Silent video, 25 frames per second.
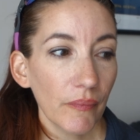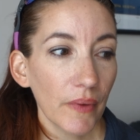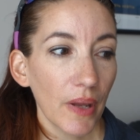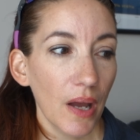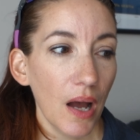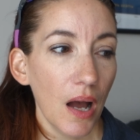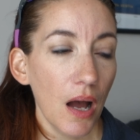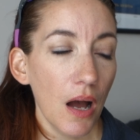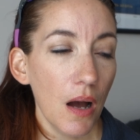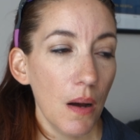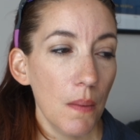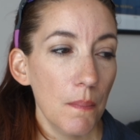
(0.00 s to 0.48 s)

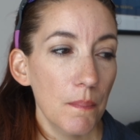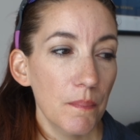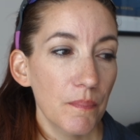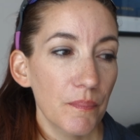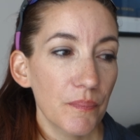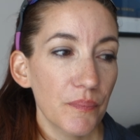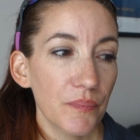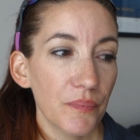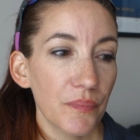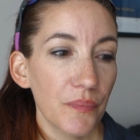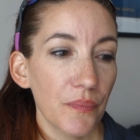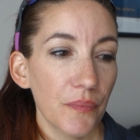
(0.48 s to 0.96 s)

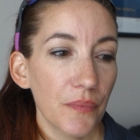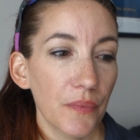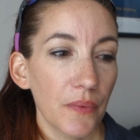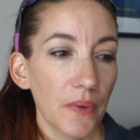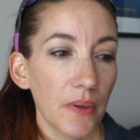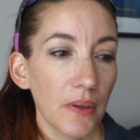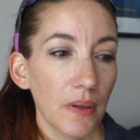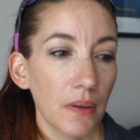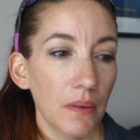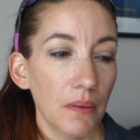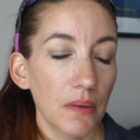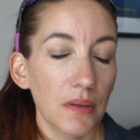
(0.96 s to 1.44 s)

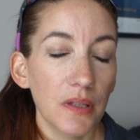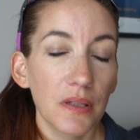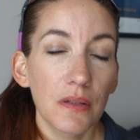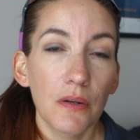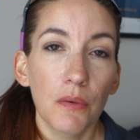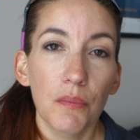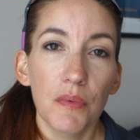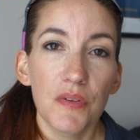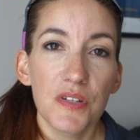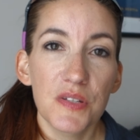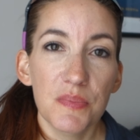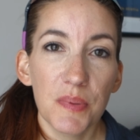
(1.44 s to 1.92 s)
you
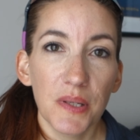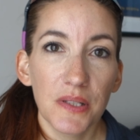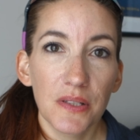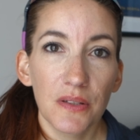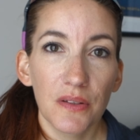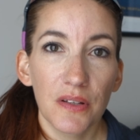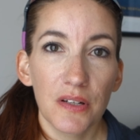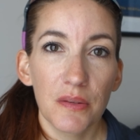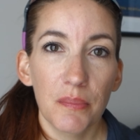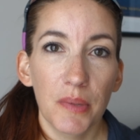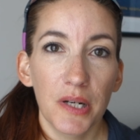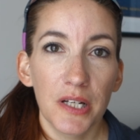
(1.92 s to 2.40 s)
know, we've spent
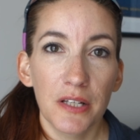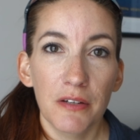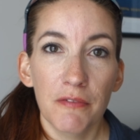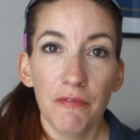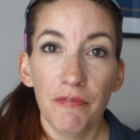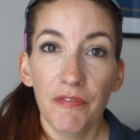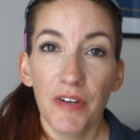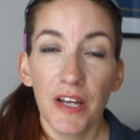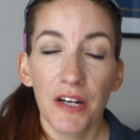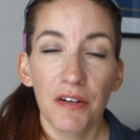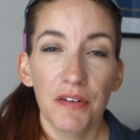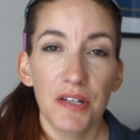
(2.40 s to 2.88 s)
a lot of money
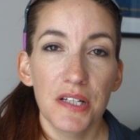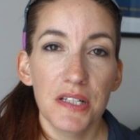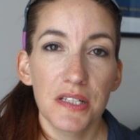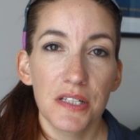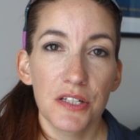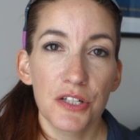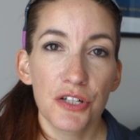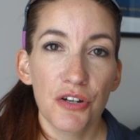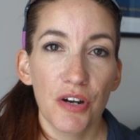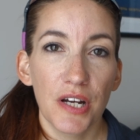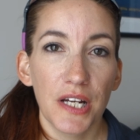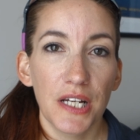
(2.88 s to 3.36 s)
on ferries
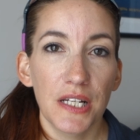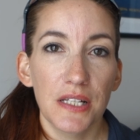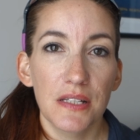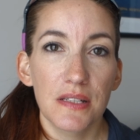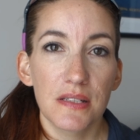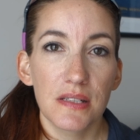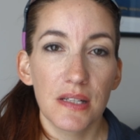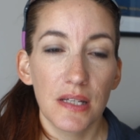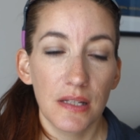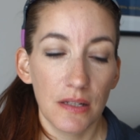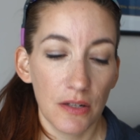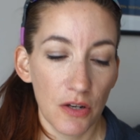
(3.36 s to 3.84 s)
and
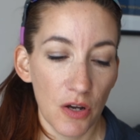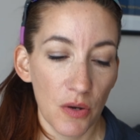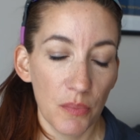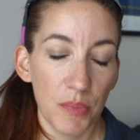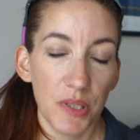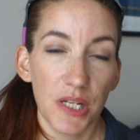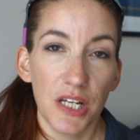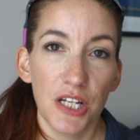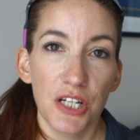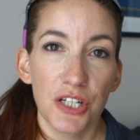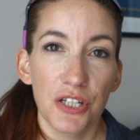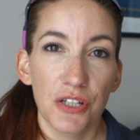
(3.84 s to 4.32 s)
trains and
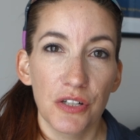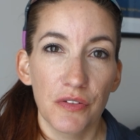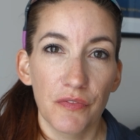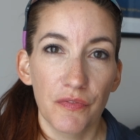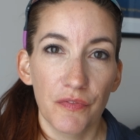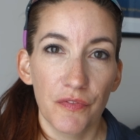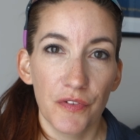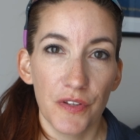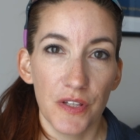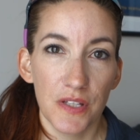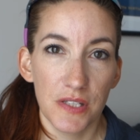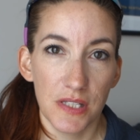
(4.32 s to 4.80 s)
accommodation
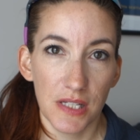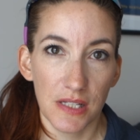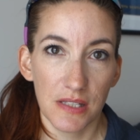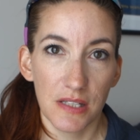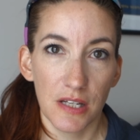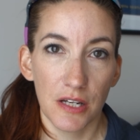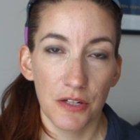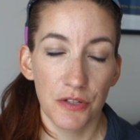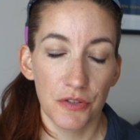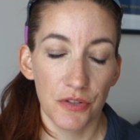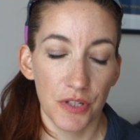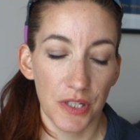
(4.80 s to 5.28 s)
for the
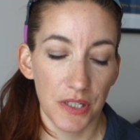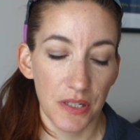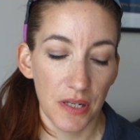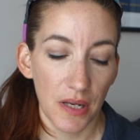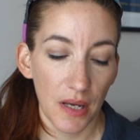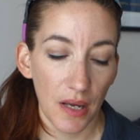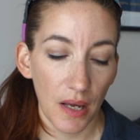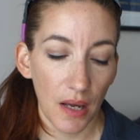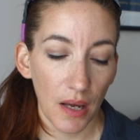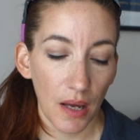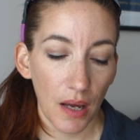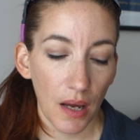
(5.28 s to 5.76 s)
600
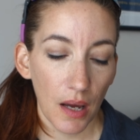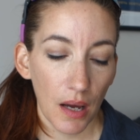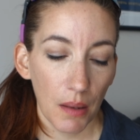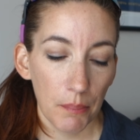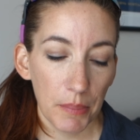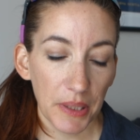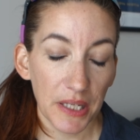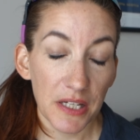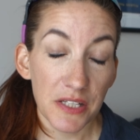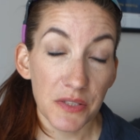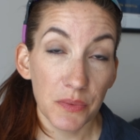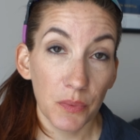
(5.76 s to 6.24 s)

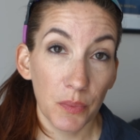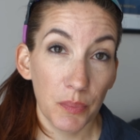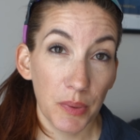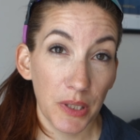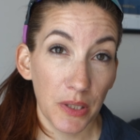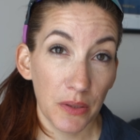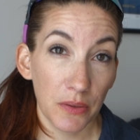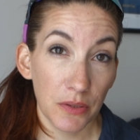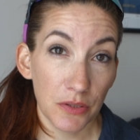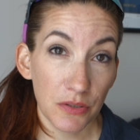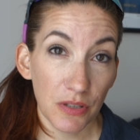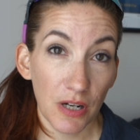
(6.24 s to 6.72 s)
because we'll
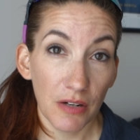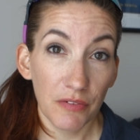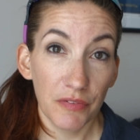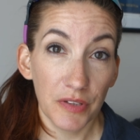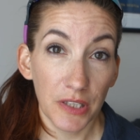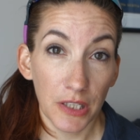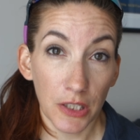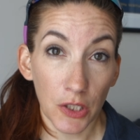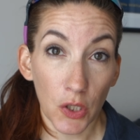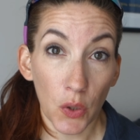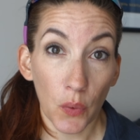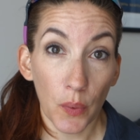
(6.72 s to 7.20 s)
be out
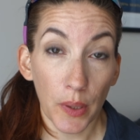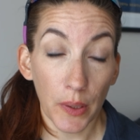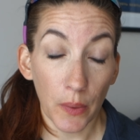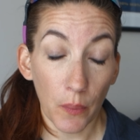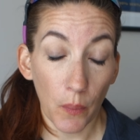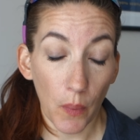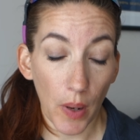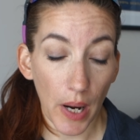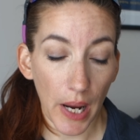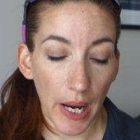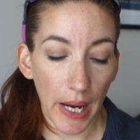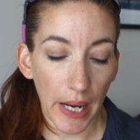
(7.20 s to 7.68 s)
traveling and going
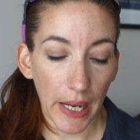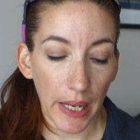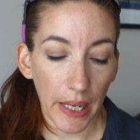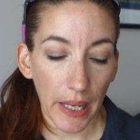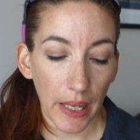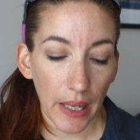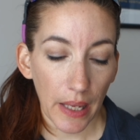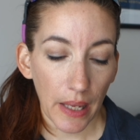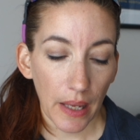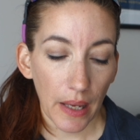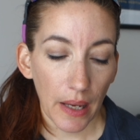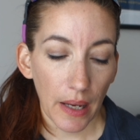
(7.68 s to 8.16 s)

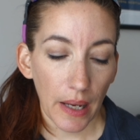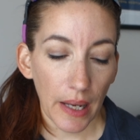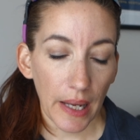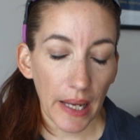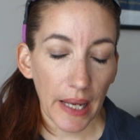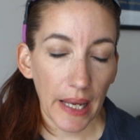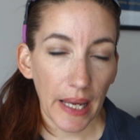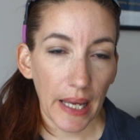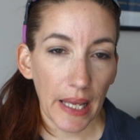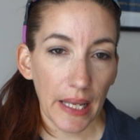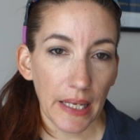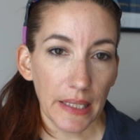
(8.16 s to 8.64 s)
away,
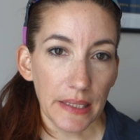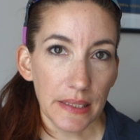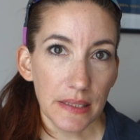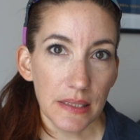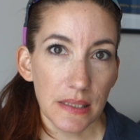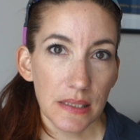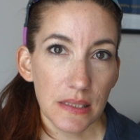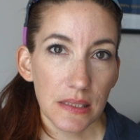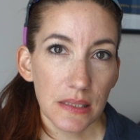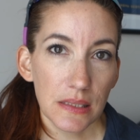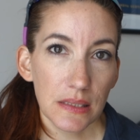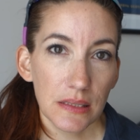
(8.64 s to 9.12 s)

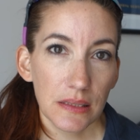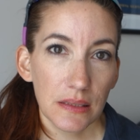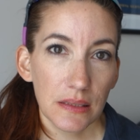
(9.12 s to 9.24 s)
and